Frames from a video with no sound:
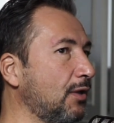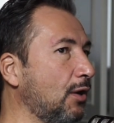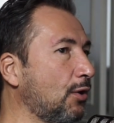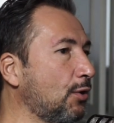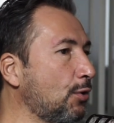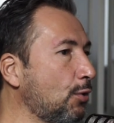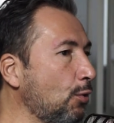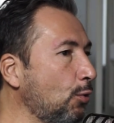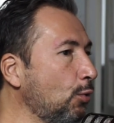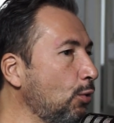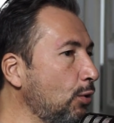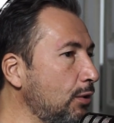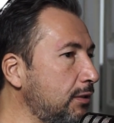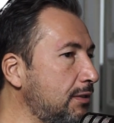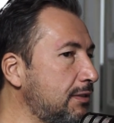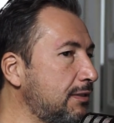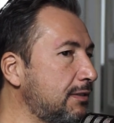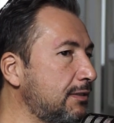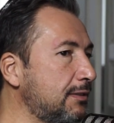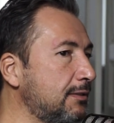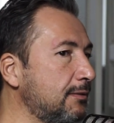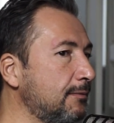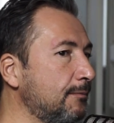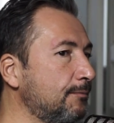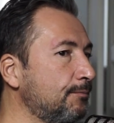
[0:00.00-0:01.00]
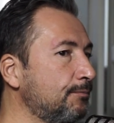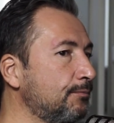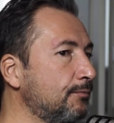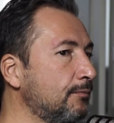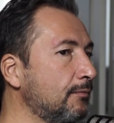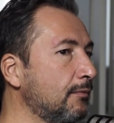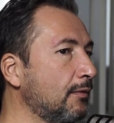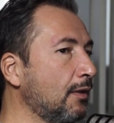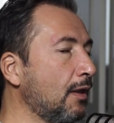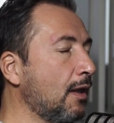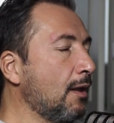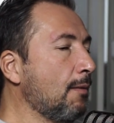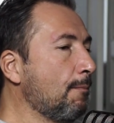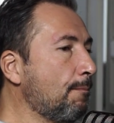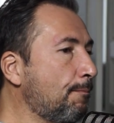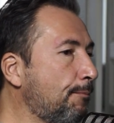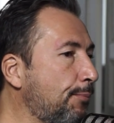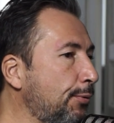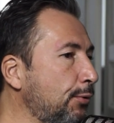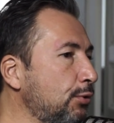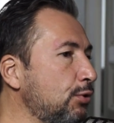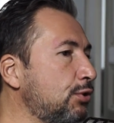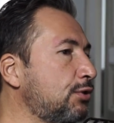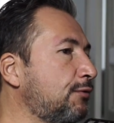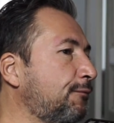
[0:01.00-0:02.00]
rules
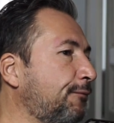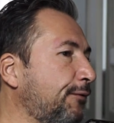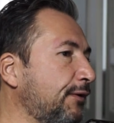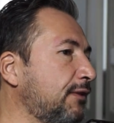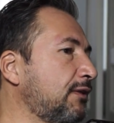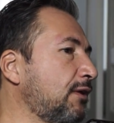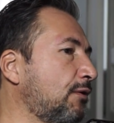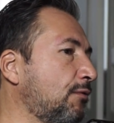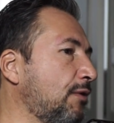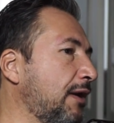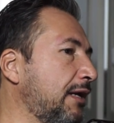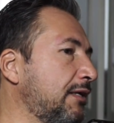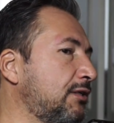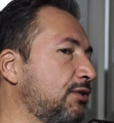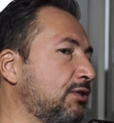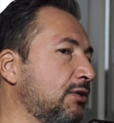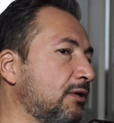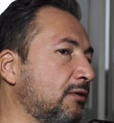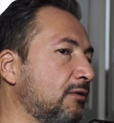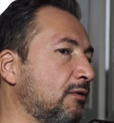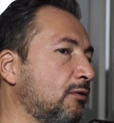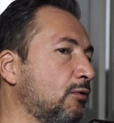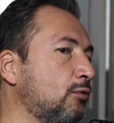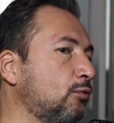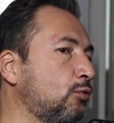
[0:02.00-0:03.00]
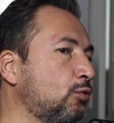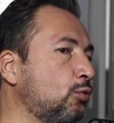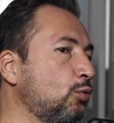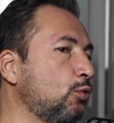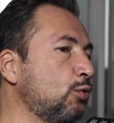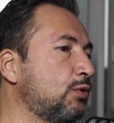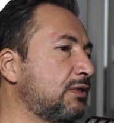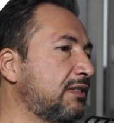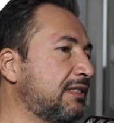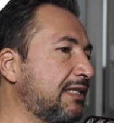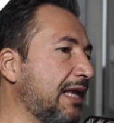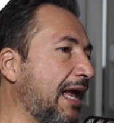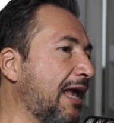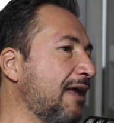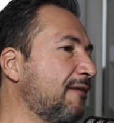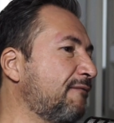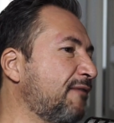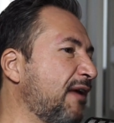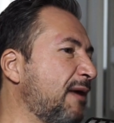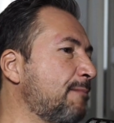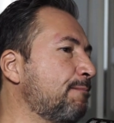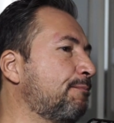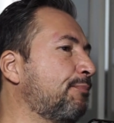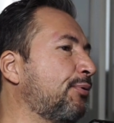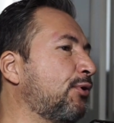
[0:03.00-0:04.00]
push federation to save
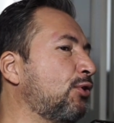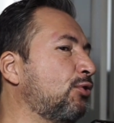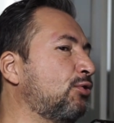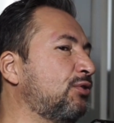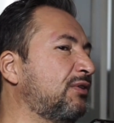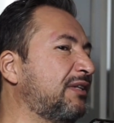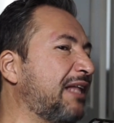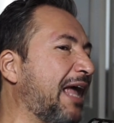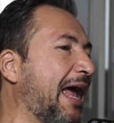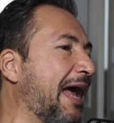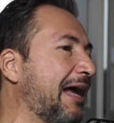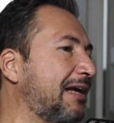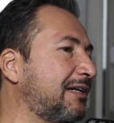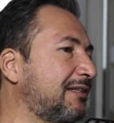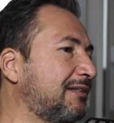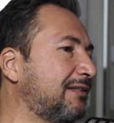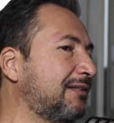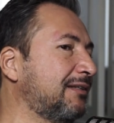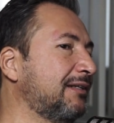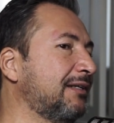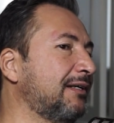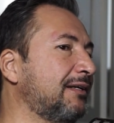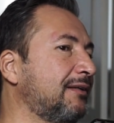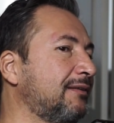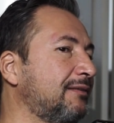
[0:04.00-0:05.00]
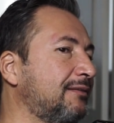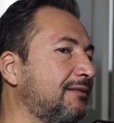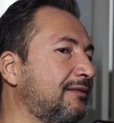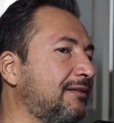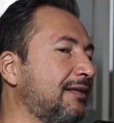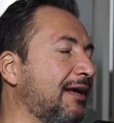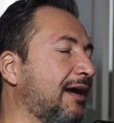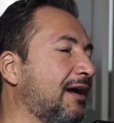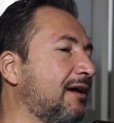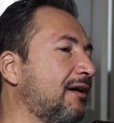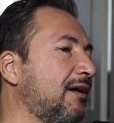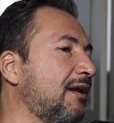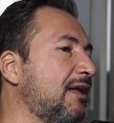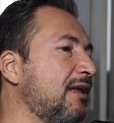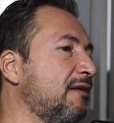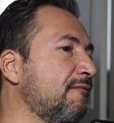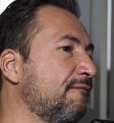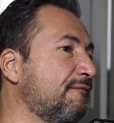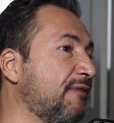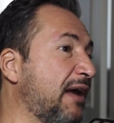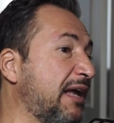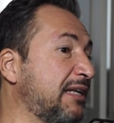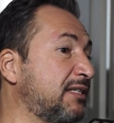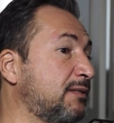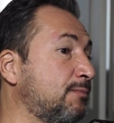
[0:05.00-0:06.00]
and protect their
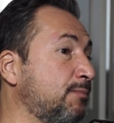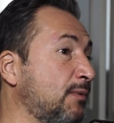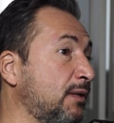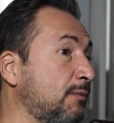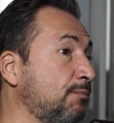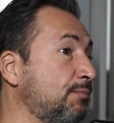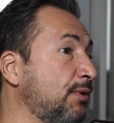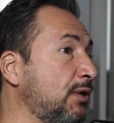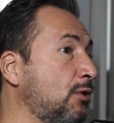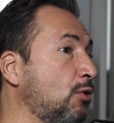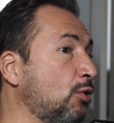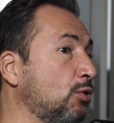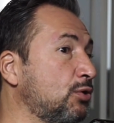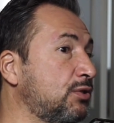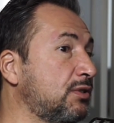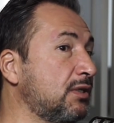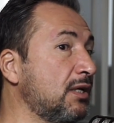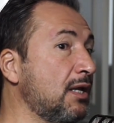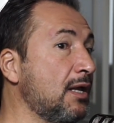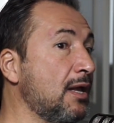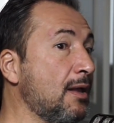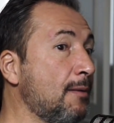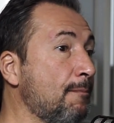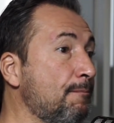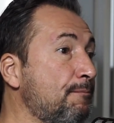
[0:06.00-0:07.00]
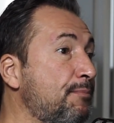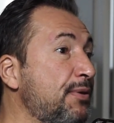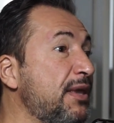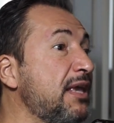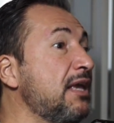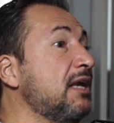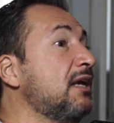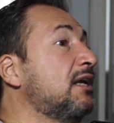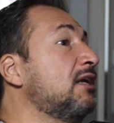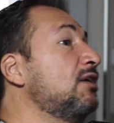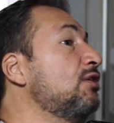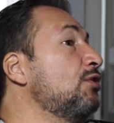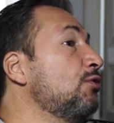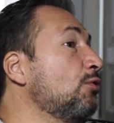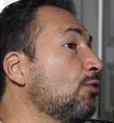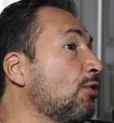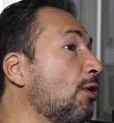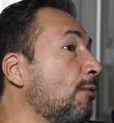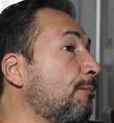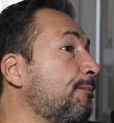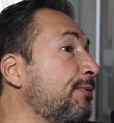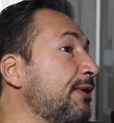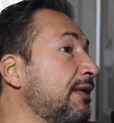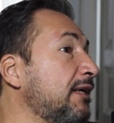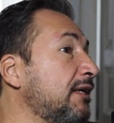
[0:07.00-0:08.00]
investment, because being in
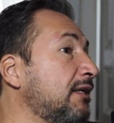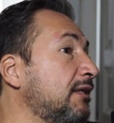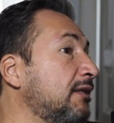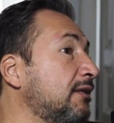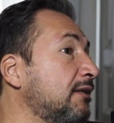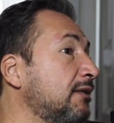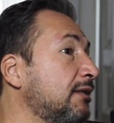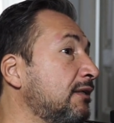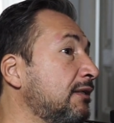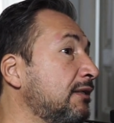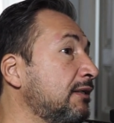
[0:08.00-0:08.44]
European